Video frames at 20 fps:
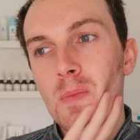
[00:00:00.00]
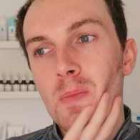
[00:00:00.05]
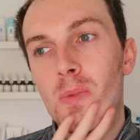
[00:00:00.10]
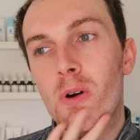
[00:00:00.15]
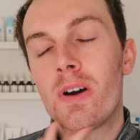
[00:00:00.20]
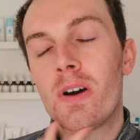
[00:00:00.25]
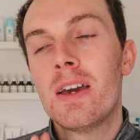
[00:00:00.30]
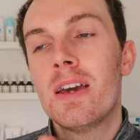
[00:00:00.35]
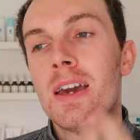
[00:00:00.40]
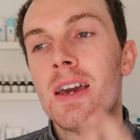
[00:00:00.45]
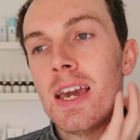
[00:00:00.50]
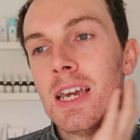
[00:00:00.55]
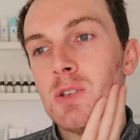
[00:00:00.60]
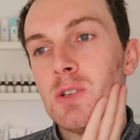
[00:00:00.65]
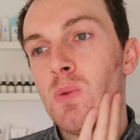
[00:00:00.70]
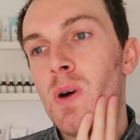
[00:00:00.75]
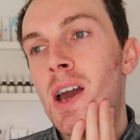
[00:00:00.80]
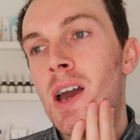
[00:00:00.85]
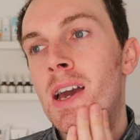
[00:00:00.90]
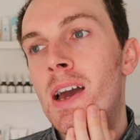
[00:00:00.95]
but
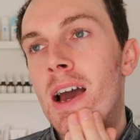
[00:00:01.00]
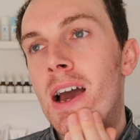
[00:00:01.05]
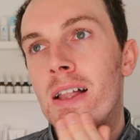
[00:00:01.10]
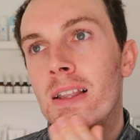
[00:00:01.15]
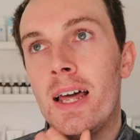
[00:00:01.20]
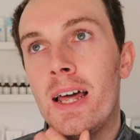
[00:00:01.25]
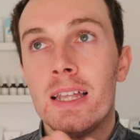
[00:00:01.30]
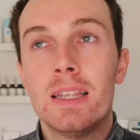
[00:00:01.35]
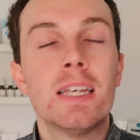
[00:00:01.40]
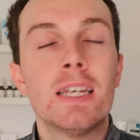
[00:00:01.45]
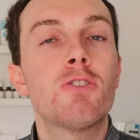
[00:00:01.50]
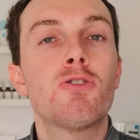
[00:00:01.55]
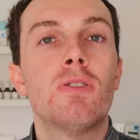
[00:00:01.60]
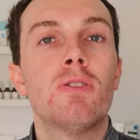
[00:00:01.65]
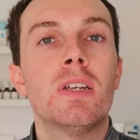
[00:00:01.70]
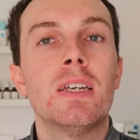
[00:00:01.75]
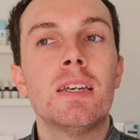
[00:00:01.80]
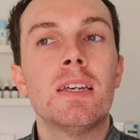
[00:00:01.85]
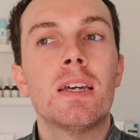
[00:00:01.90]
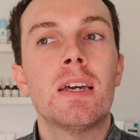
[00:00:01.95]
it's where like
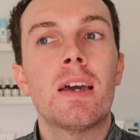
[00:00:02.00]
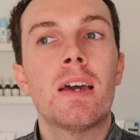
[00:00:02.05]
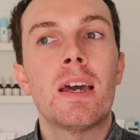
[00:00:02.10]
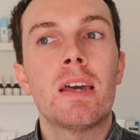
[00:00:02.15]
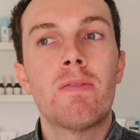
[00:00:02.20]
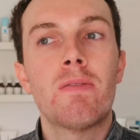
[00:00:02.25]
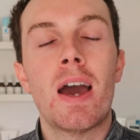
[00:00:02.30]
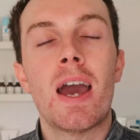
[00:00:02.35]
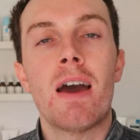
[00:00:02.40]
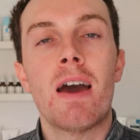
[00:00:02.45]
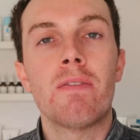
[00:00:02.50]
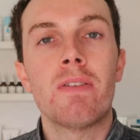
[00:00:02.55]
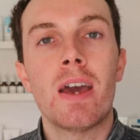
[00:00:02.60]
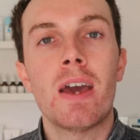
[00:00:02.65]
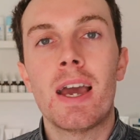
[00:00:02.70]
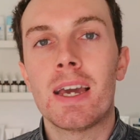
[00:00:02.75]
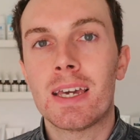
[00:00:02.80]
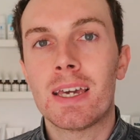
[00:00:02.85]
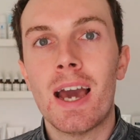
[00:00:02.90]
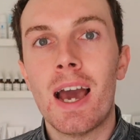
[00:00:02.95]
literally if I have it,
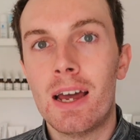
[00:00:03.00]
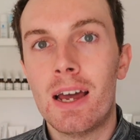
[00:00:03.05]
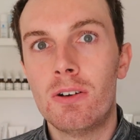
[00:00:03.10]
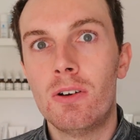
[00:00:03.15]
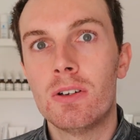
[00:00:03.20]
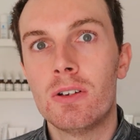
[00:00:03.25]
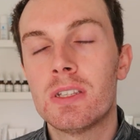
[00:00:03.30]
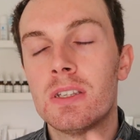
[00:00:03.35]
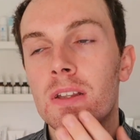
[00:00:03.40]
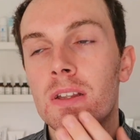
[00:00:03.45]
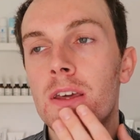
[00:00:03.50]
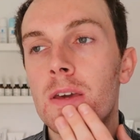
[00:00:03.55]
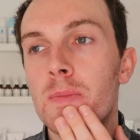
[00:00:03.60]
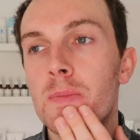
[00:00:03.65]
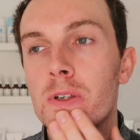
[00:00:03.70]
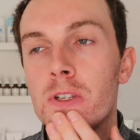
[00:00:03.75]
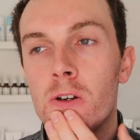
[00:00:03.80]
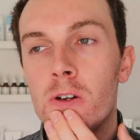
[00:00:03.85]
I cannot sleep.